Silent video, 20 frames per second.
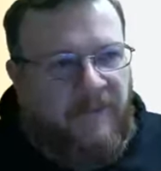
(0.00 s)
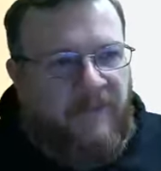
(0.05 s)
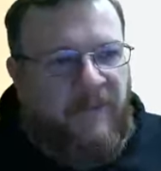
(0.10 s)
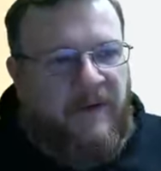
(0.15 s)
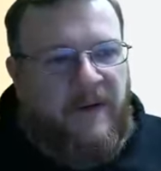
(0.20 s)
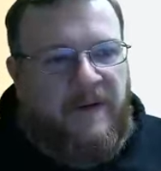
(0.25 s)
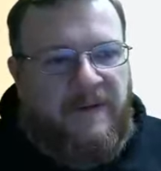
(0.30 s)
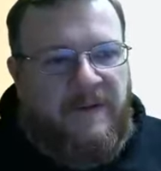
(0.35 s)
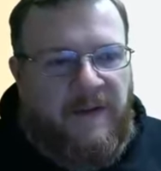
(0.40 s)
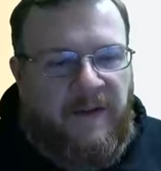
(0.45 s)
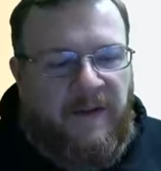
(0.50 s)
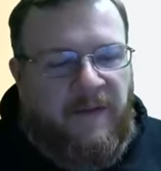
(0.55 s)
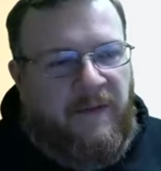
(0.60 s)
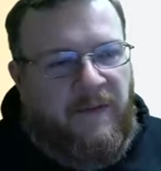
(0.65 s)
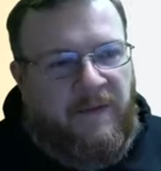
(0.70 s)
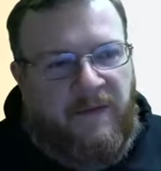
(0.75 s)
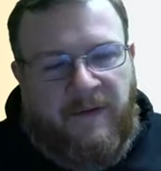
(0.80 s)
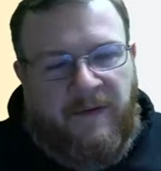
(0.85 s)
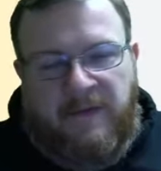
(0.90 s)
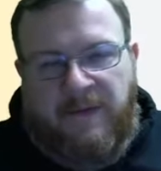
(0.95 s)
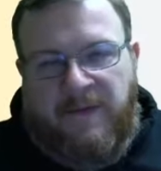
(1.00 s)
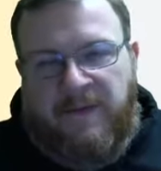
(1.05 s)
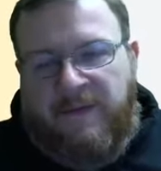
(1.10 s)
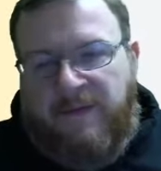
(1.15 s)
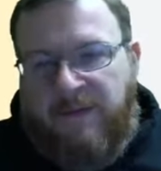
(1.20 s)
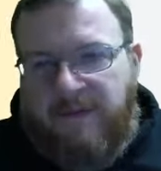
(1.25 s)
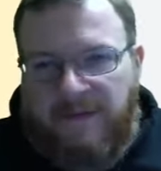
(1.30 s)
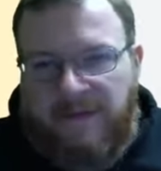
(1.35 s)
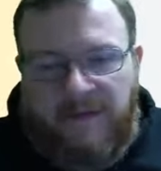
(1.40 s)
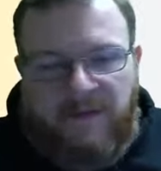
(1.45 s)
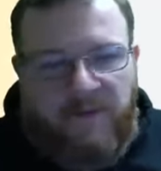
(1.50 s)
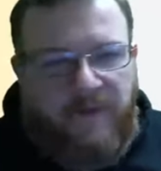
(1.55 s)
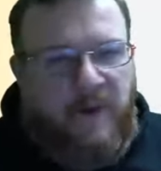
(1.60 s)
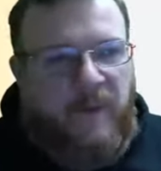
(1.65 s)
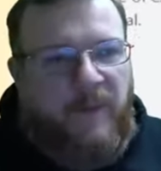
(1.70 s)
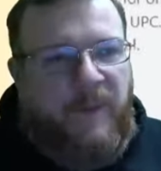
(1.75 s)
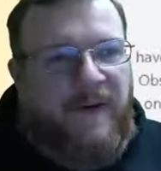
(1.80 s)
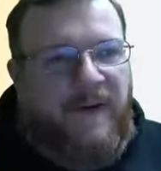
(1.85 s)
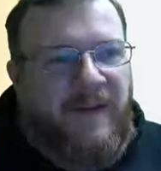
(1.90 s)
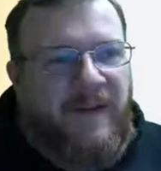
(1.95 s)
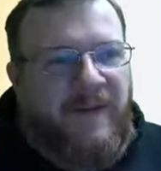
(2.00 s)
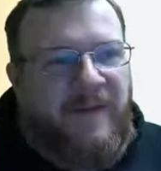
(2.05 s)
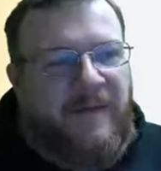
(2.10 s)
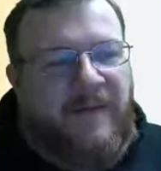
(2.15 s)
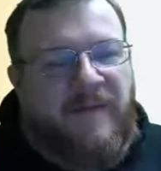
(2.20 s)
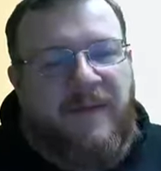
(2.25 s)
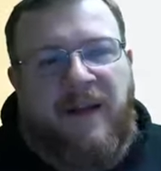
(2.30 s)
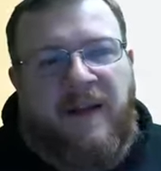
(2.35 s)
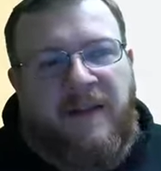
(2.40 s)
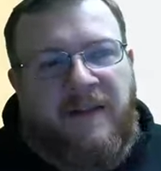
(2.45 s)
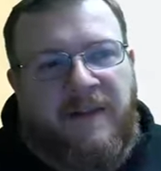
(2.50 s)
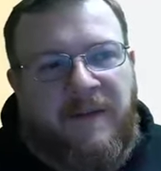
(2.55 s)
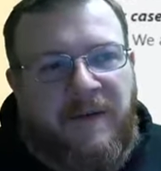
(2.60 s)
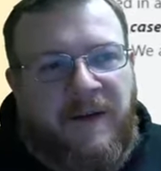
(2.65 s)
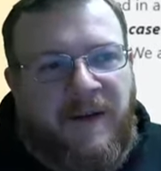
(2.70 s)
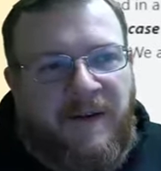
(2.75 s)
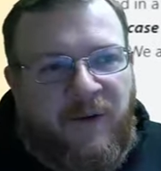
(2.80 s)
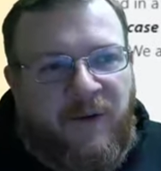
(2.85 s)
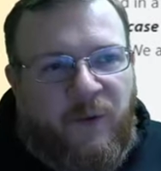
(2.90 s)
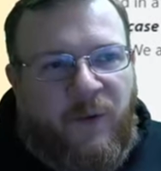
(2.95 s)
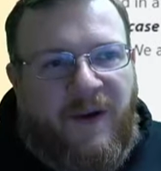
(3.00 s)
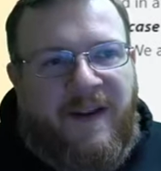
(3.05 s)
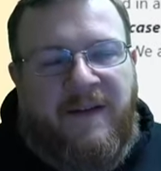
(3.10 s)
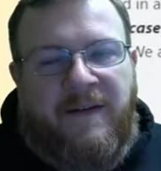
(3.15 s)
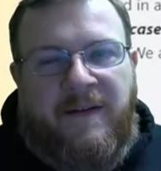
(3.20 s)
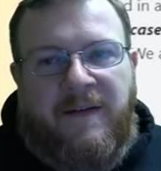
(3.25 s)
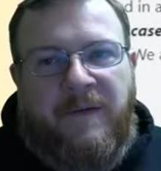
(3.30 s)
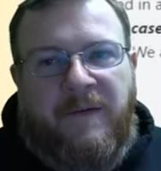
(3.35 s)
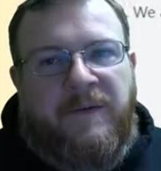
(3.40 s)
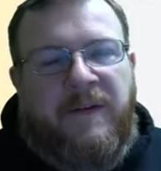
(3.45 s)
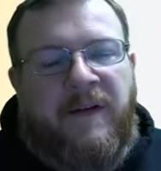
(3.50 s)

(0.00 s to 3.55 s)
Crown Zenith. It's it's it's available, but they're not they're not great deals.